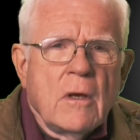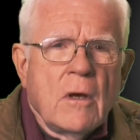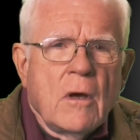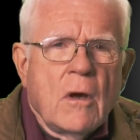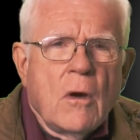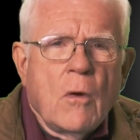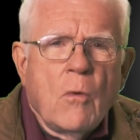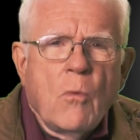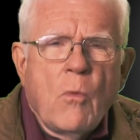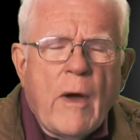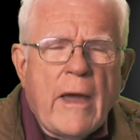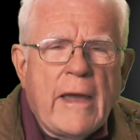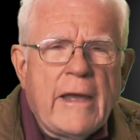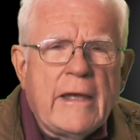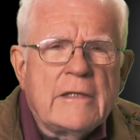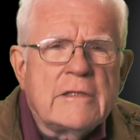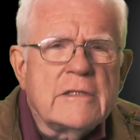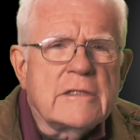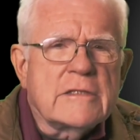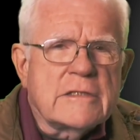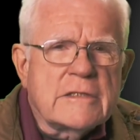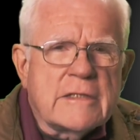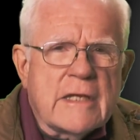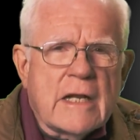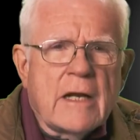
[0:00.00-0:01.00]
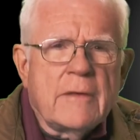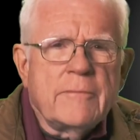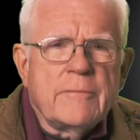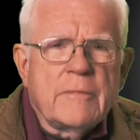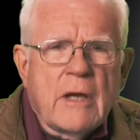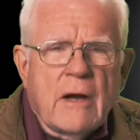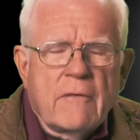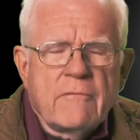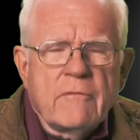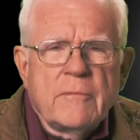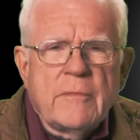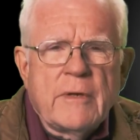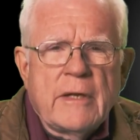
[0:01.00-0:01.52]
a way to set up
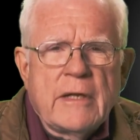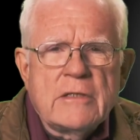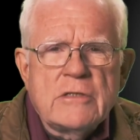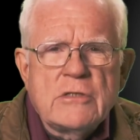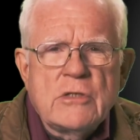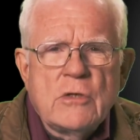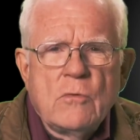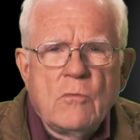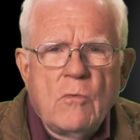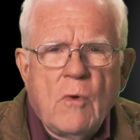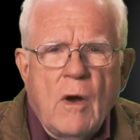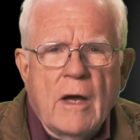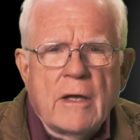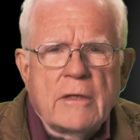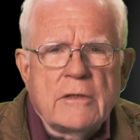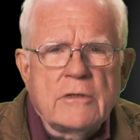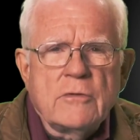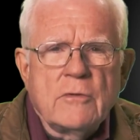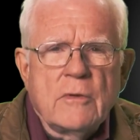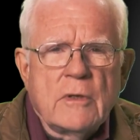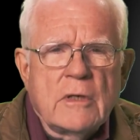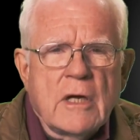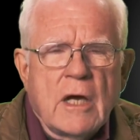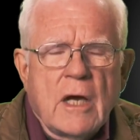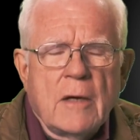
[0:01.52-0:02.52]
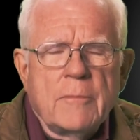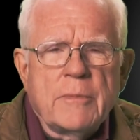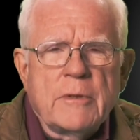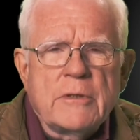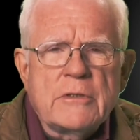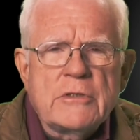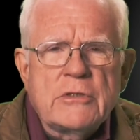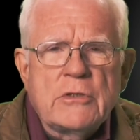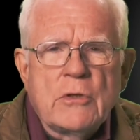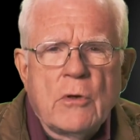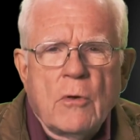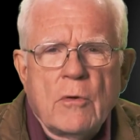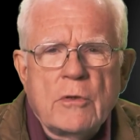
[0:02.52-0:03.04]
government as you want, to
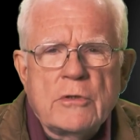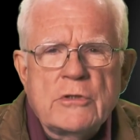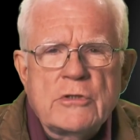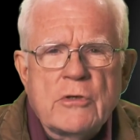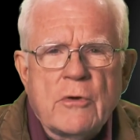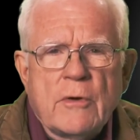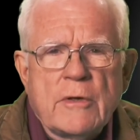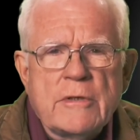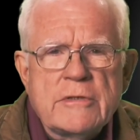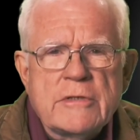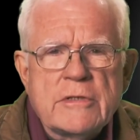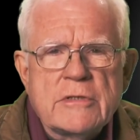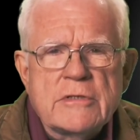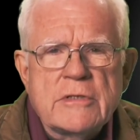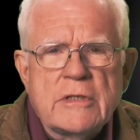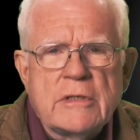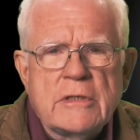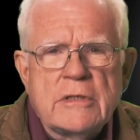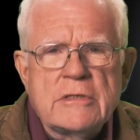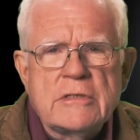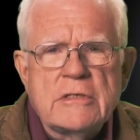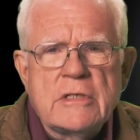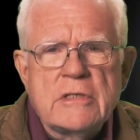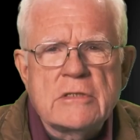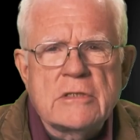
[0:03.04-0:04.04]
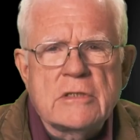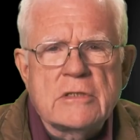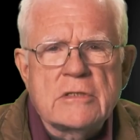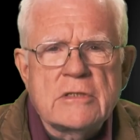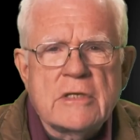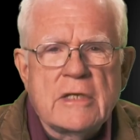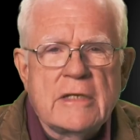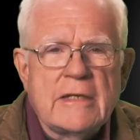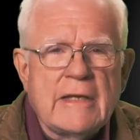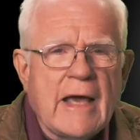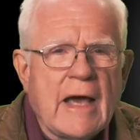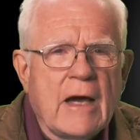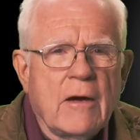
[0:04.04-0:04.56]
accomplish your choices and decisions.
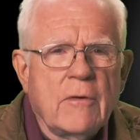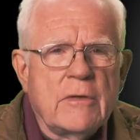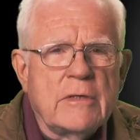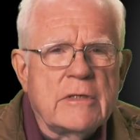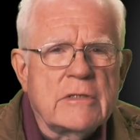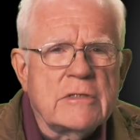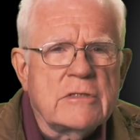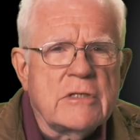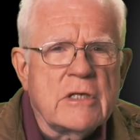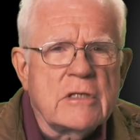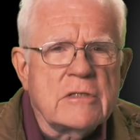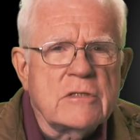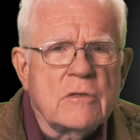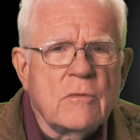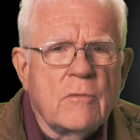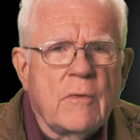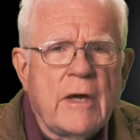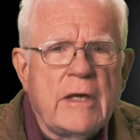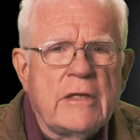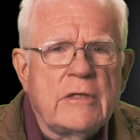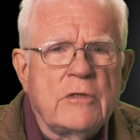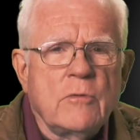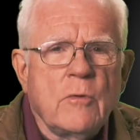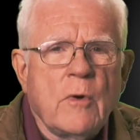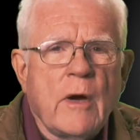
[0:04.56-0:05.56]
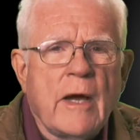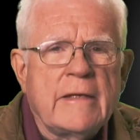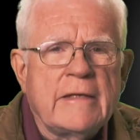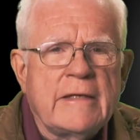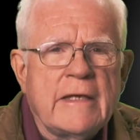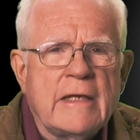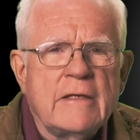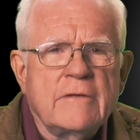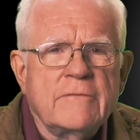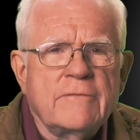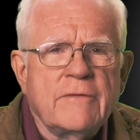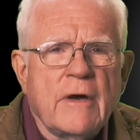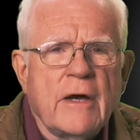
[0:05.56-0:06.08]
And now it is just a way to
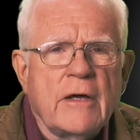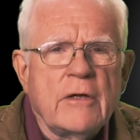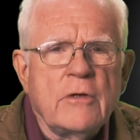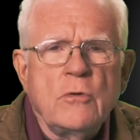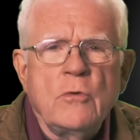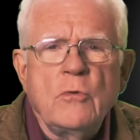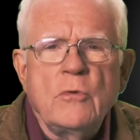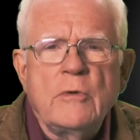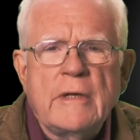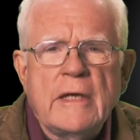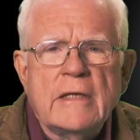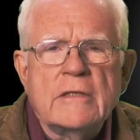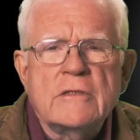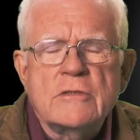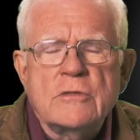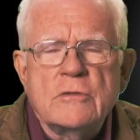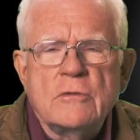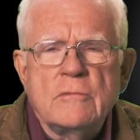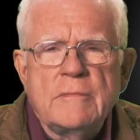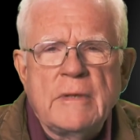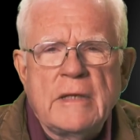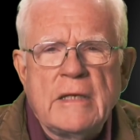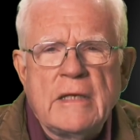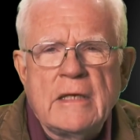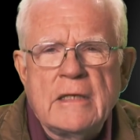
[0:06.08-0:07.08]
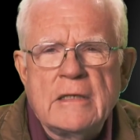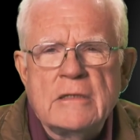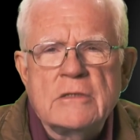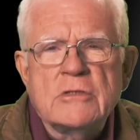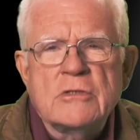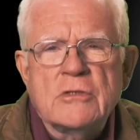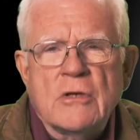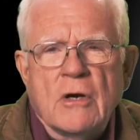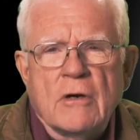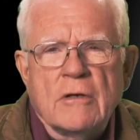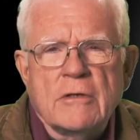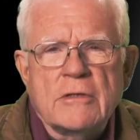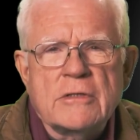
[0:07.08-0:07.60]
identify who gets to be in
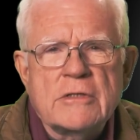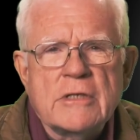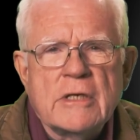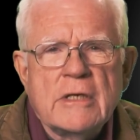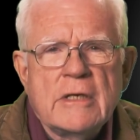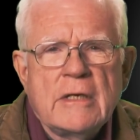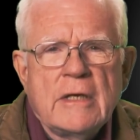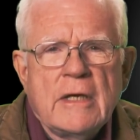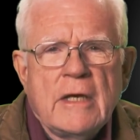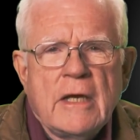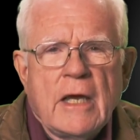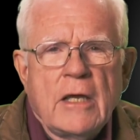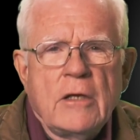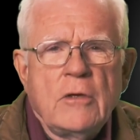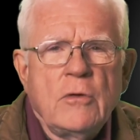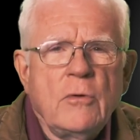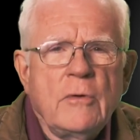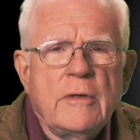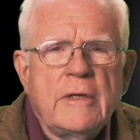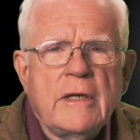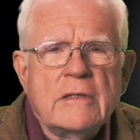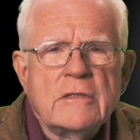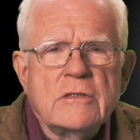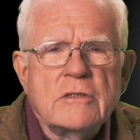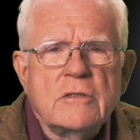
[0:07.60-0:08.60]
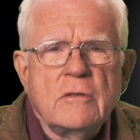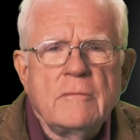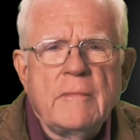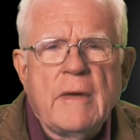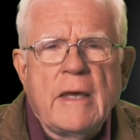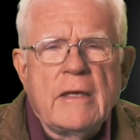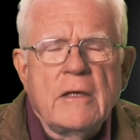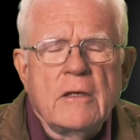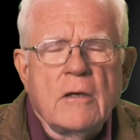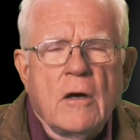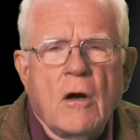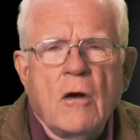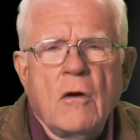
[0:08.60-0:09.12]
charge and who gets to
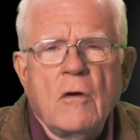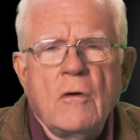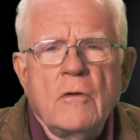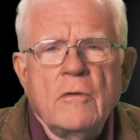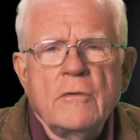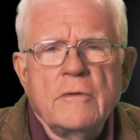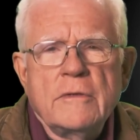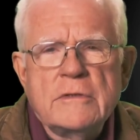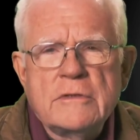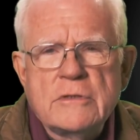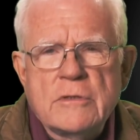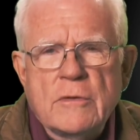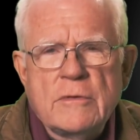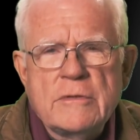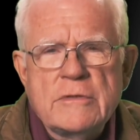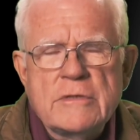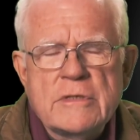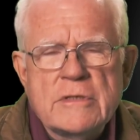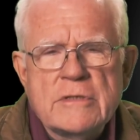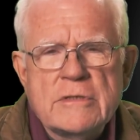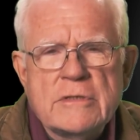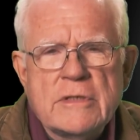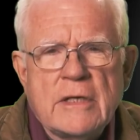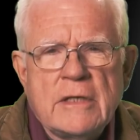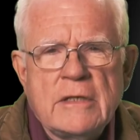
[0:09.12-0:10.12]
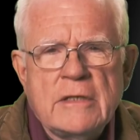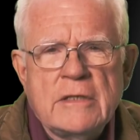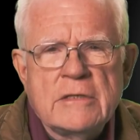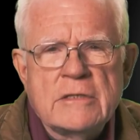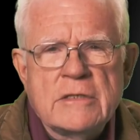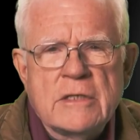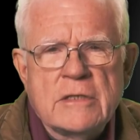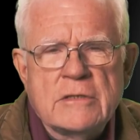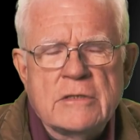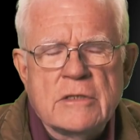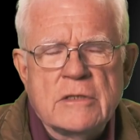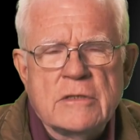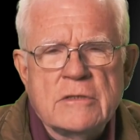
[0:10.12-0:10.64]
make all the choices and
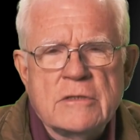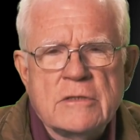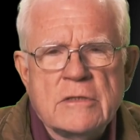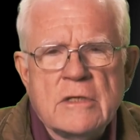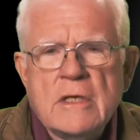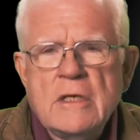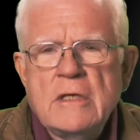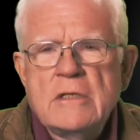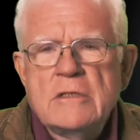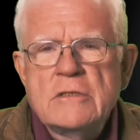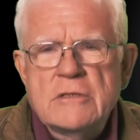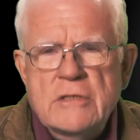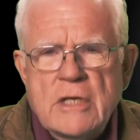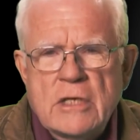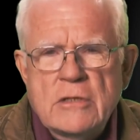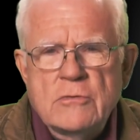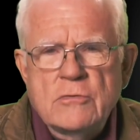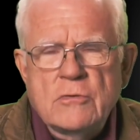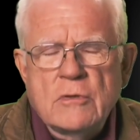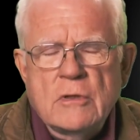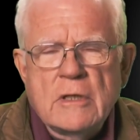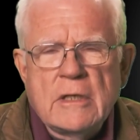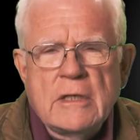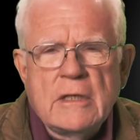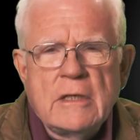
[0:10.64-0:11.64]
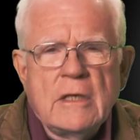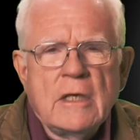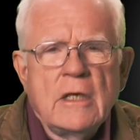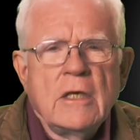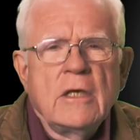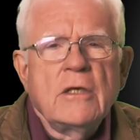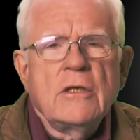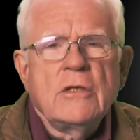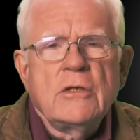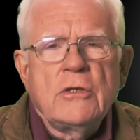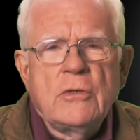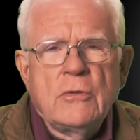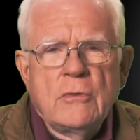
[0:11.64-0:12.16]
decisions centrally,
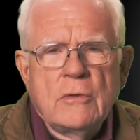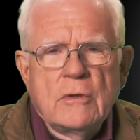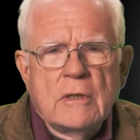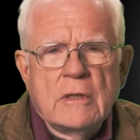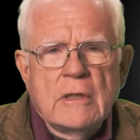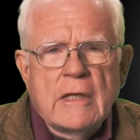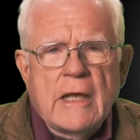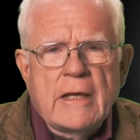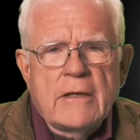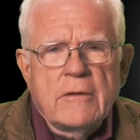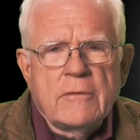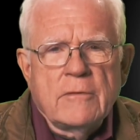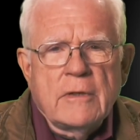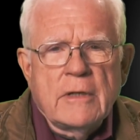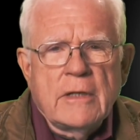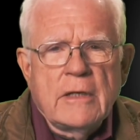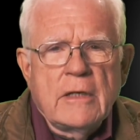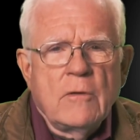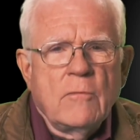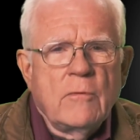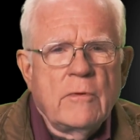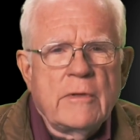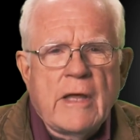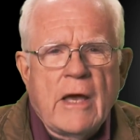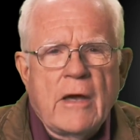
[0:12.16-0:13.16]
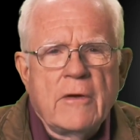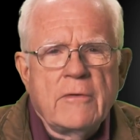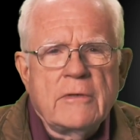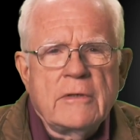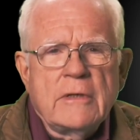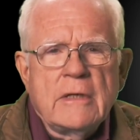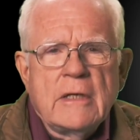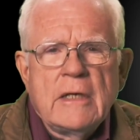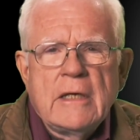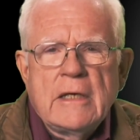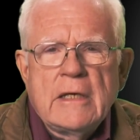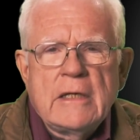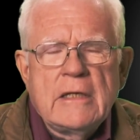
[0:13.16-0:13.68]
unilaterally, without
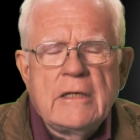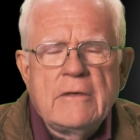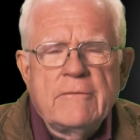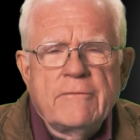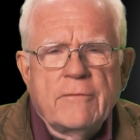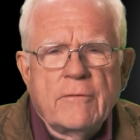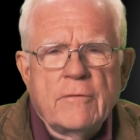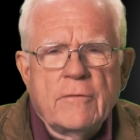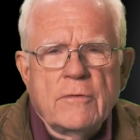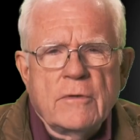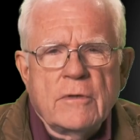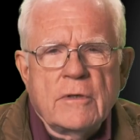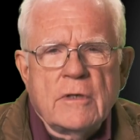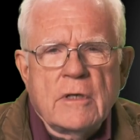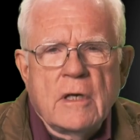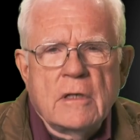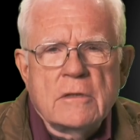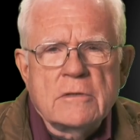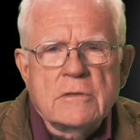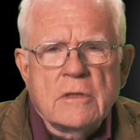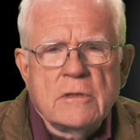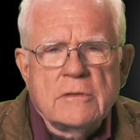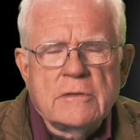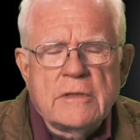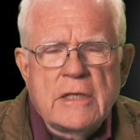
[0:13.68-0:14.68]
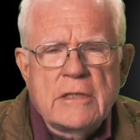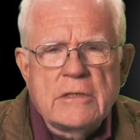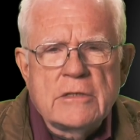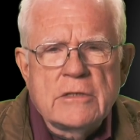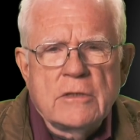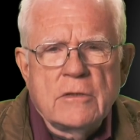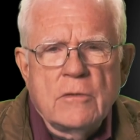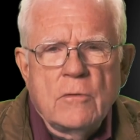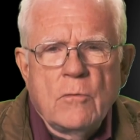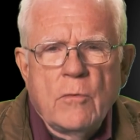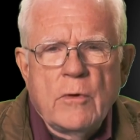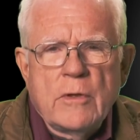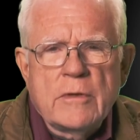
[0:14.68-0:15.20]
any further
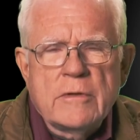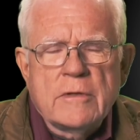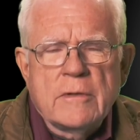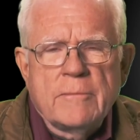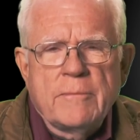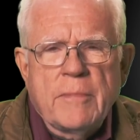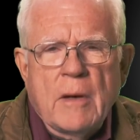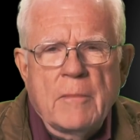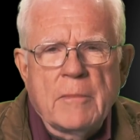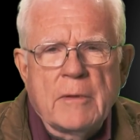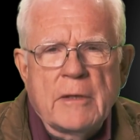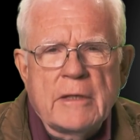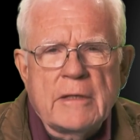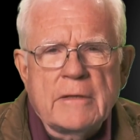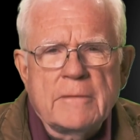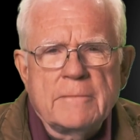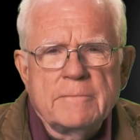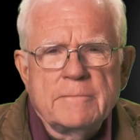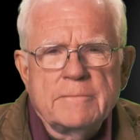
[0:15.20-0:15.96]
consultation with the public.